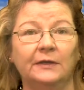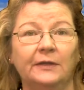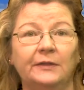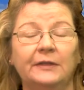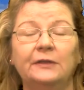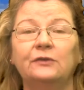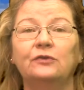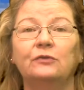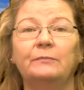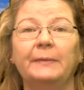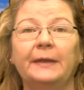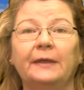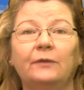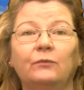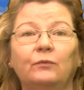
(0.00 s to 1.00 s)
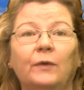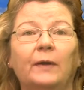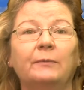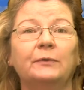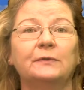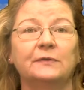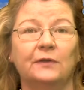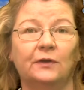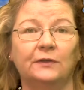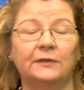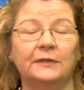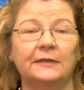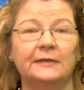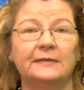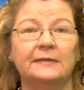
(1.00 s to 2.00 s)
The injured man, Robert Salt,
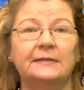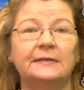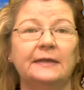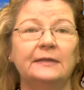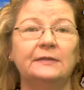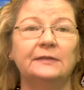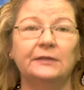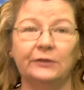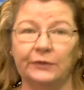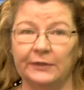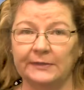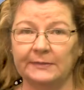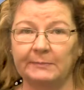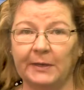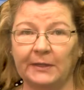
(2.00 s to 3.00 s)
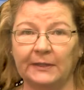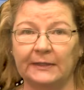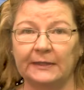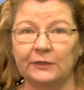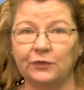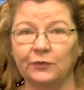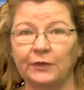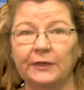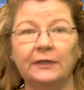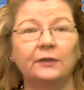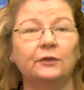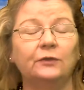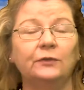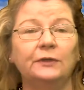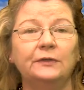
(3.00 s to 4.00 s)
sustained serious bodily injury,
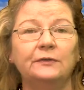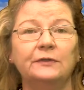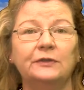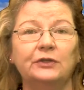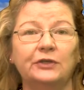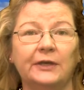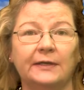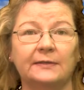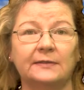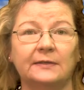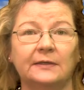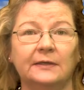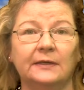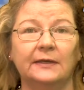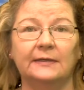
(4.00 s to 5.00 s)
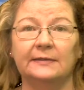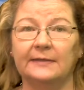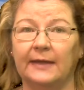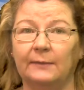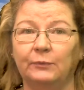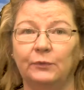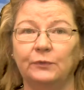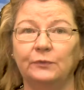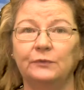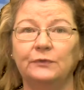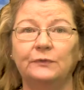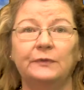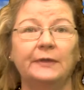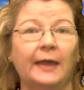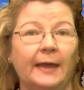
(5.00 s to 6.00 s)
including to the chest, a stab wound
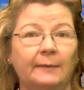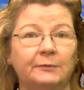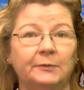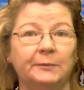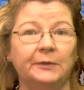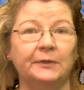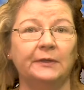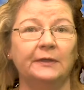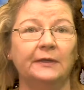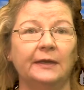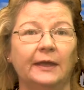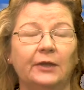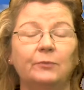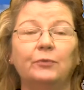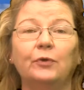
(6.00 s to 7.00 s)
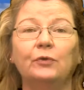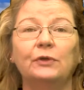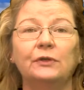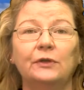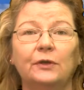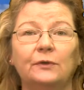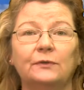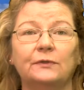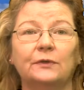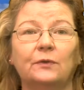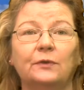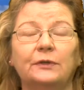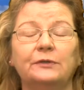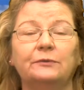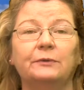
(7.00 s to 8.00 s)
to the abdomen, and a broken nose,
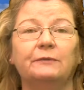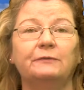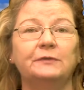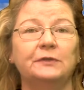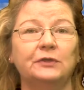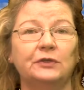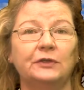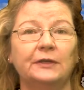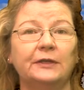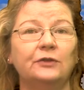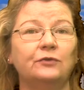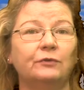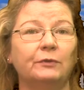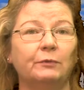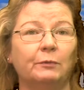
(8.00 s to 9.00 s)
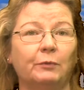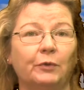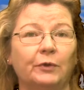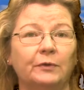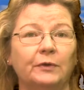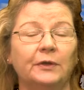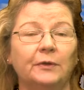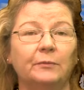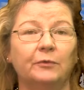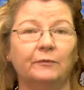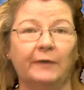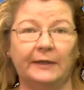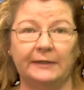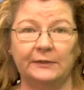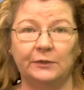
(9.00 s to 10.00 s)
according to a physician injury report
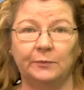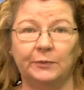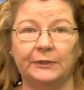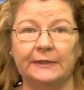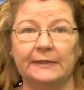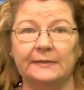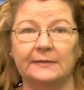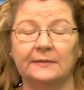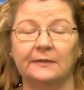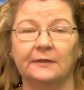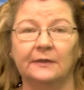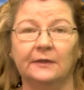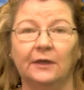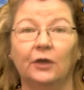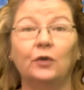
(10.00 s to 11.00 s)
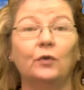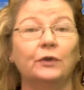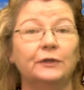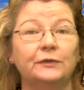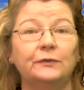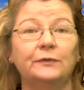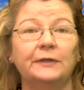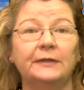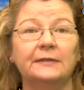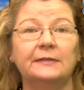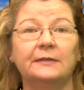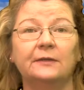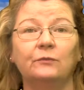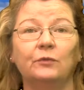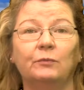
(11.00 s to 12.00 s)
provided to police. According to the
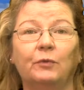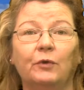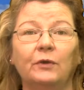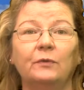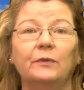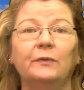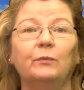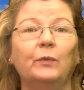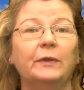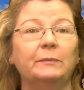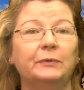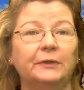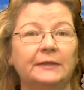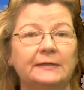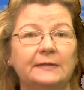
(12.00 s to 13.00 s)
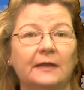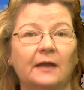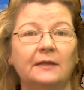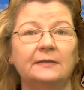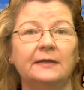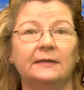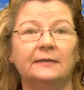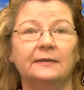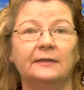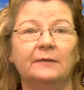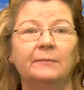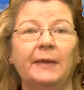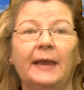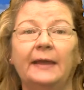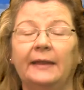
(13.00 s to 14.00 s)
incident report, when police contacted
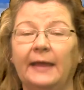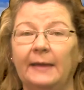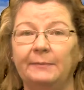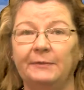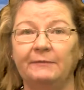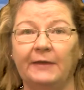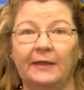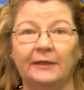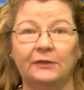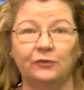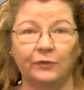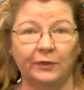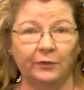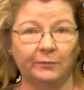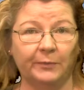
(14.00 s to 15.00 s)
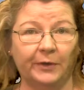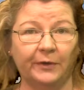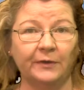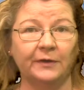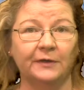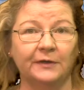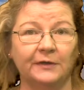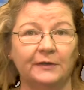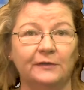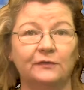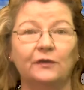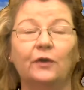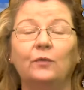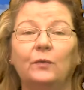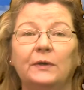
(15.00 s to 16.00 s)
him at Happy Valley Trailer Park,
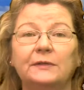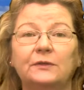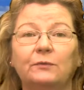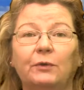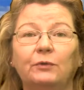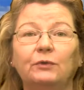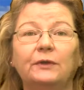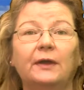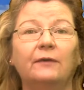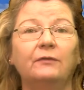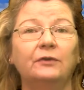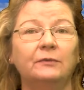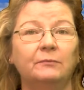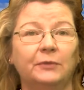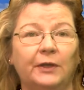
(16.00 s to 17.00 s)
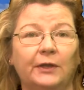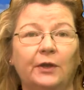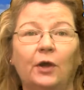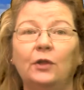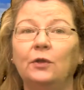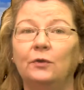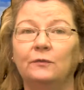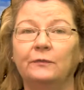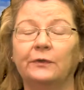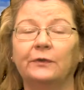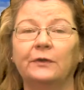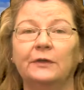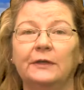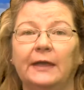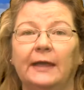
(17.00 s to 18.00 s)
Salt was, quote, "covered in blood all over
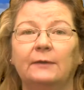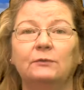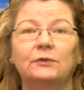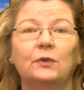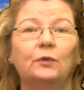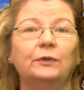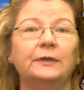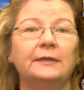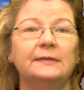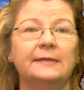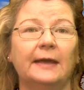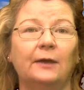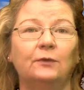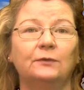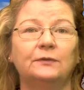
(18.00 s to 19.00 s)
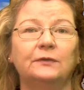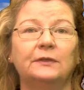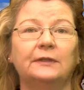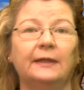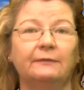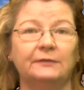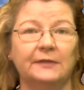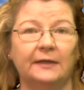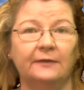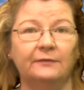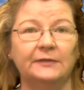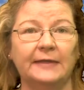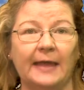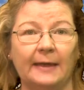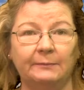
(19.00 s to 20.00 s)
and was holding a towel to the left side of
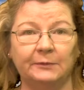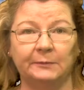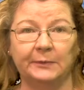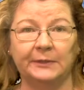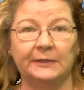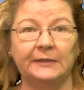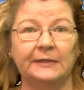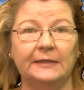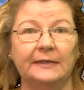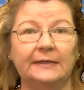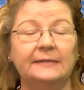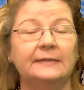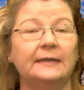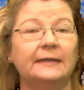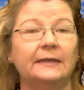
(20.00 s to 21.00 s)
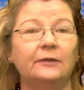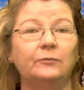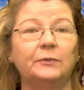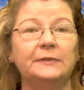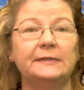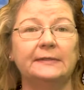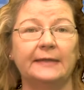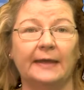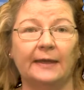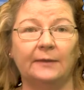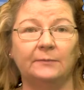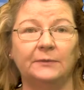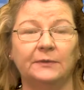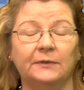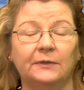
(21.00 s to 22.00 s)
his abdomen. He said he had been
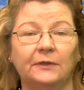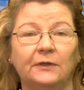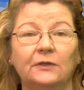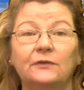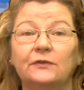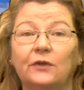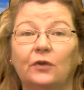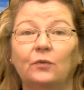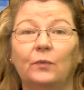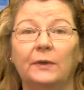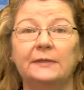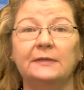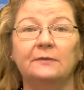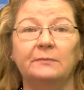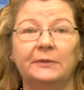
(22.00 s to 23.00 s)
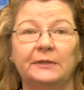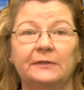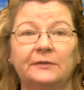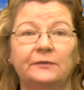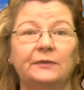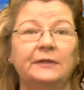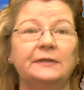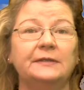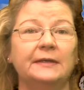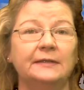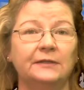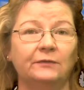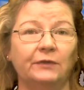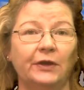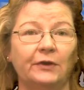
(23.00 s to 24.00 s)
stabbed." Salt was admitted to the
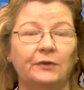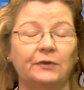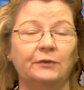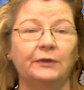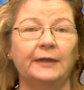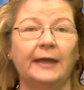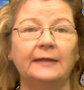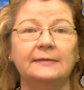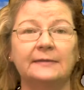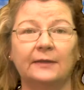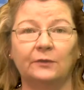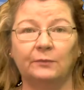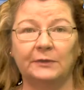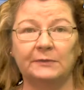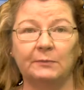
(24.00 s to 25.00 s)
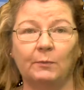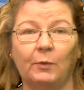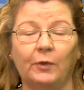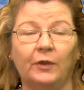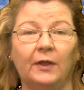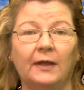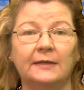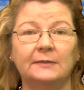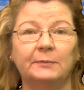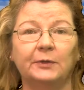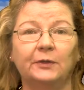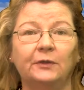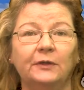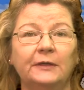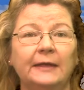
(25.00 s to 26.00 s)
intensive care unit at Southwest Memorial
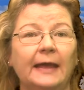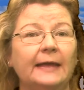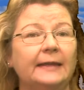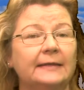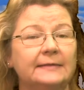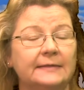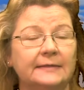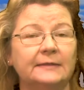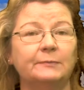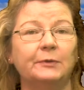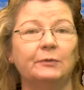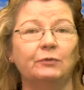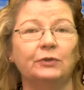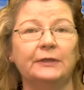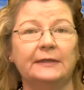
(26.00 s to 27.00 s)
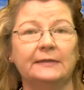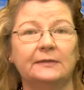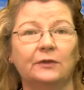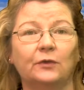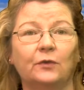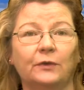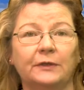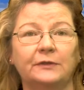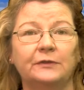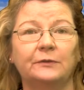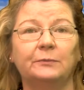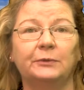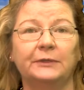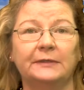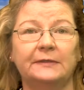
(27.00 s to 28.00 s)
Hospital and has since been released, according to the
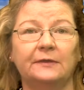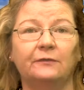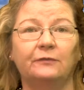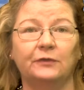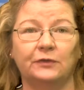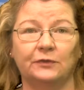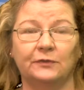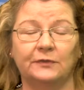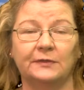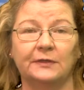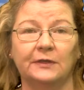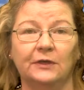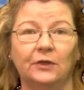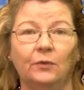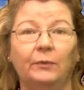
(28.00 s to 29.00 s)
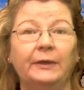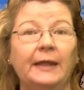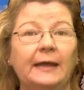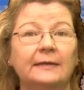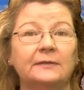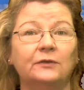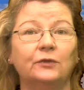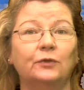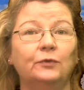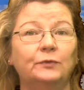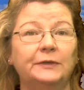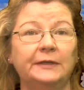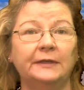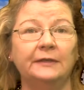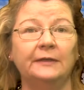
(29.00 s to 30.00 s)
police officials. When asked who
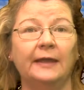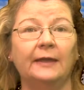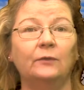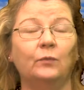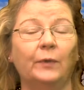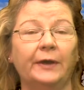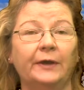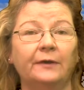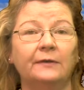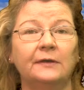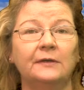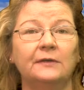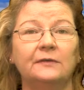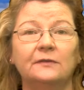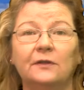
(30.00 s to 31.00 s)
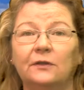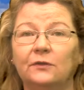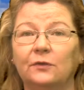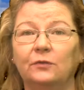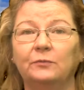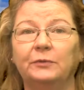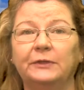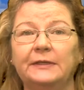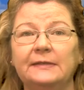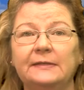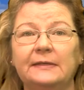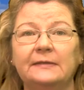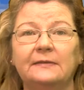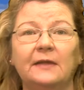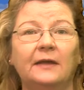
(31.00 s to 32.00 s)
did it and where, Salt told police
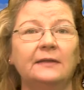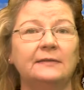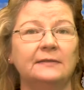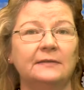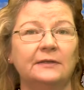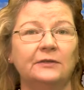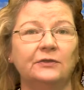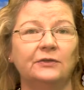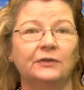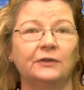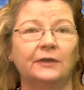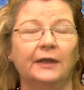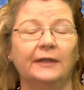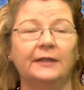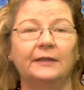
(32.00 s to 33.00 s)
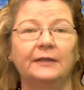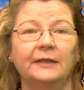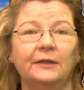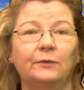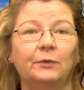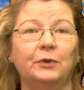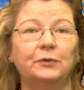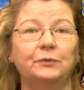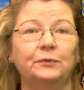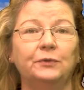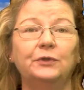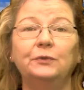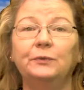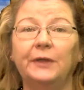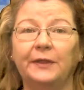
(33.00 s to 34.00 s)
he's not a snitch and that he, quote,
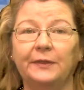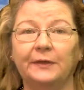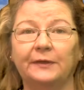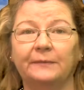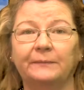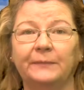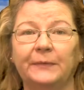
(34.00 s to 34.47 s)
"knew nothing."